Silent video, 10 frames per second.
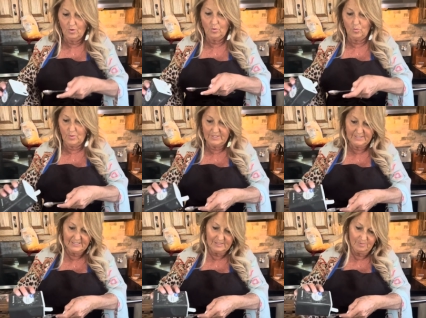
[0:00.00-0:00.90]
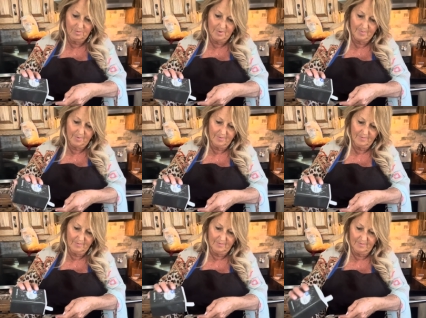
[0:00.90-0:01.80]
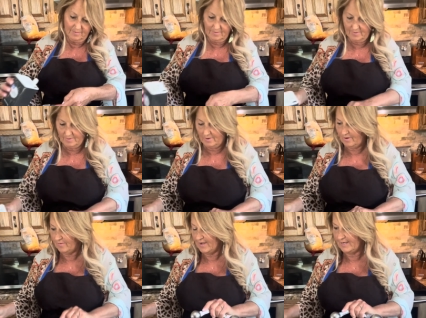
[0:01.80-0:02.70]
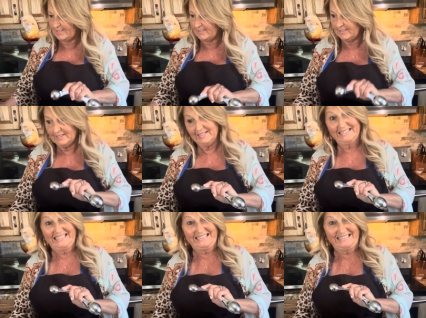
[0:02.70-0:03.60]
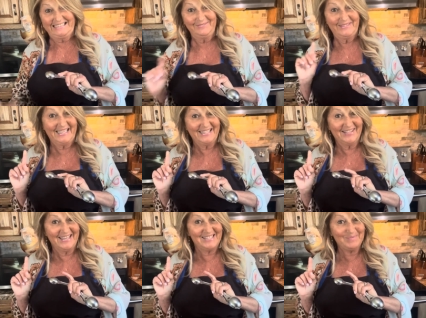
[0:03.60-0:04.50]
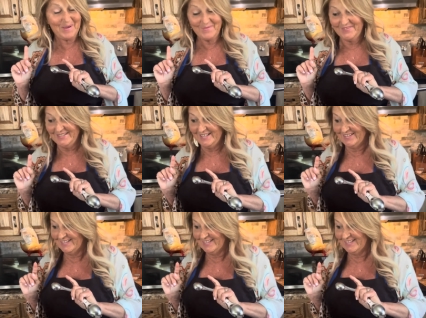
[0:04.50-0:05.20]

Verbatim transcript: One teaspoon of pepper. All right. I got a little extra pepper in there.